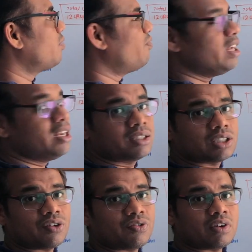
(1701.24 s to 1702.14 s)
billions
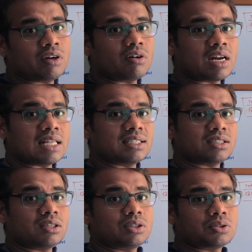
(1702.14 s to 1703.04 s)
of
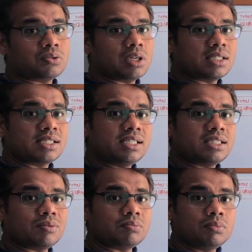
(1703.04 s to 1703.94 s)
transactions to the
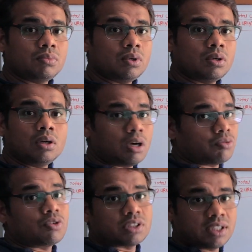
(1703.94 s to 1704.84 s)
system. Of
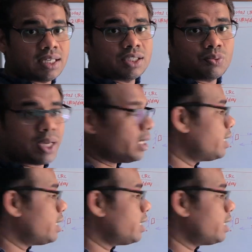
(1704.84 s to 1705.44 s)
course there is a way,